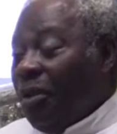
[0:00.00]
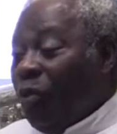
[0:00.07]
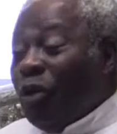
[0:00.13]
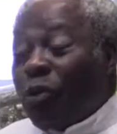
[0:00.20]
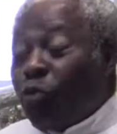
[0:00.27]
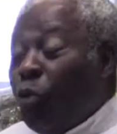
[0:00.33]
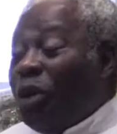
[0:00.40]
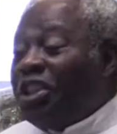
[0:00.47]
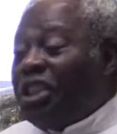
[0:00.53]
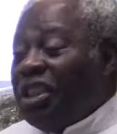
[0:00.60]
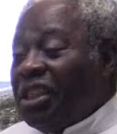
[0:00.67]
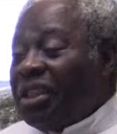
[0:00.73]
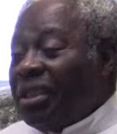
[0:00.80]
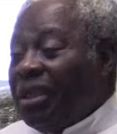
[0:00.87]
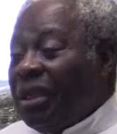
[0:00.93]
With
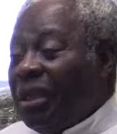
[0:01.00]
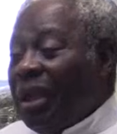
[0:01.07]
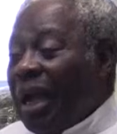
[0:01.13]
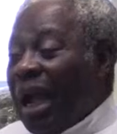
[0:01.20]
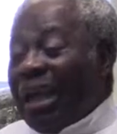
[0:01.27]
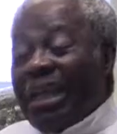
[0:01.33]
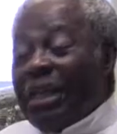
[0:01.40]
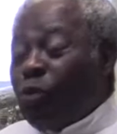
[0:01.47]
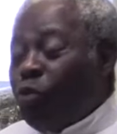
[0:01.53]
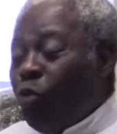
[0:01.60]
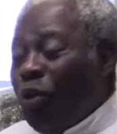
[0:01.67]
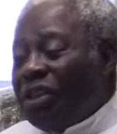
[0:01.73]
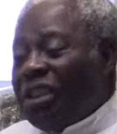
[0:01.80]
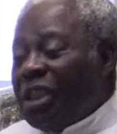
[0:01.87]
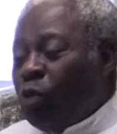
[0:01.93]
witches, against
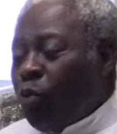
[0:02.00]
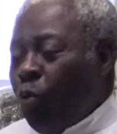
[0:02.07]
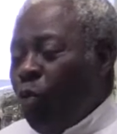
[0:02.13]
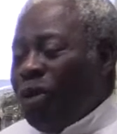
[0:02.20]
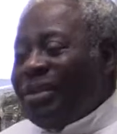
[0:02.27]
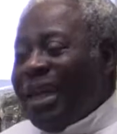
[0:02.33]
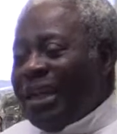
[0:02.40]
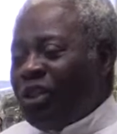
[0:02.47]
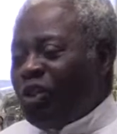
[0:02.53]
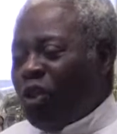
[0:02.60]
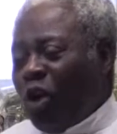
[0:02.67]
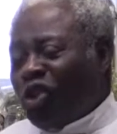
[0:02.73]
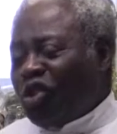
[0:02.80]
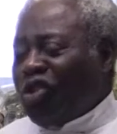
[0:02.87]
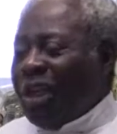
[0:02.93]
witches, wizards,
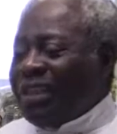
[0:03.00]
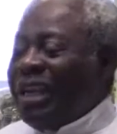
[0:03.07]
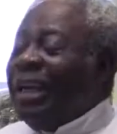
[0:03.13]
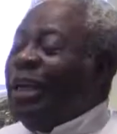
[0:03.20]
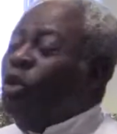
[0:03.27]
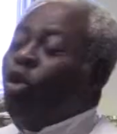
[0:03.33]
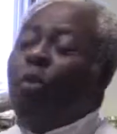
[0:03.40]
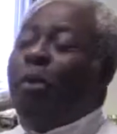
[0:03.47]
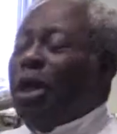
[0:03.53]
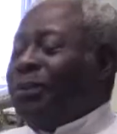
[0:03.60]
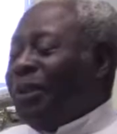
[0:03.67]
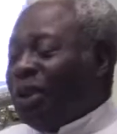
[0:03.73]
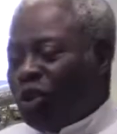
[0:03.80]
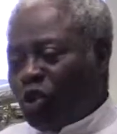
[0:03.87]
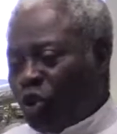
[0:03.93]
sorcerers, you
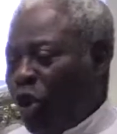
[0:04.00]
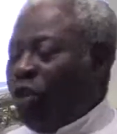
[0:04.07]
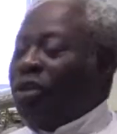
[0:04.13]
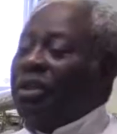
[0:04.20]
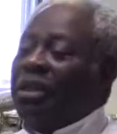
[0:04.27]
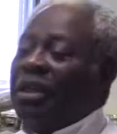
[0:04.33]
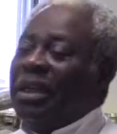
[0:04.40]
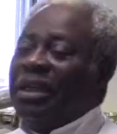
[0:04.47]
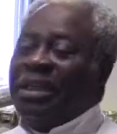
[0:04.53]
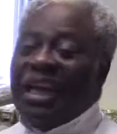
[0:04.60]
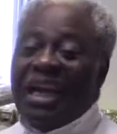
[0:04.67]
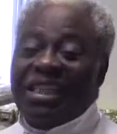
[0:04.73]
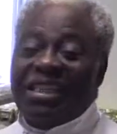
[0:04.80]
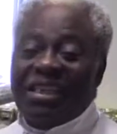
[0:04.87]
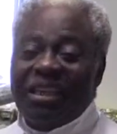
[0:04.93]
must be strong.
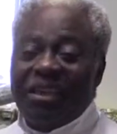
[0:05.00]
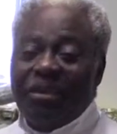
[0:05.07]
Yes.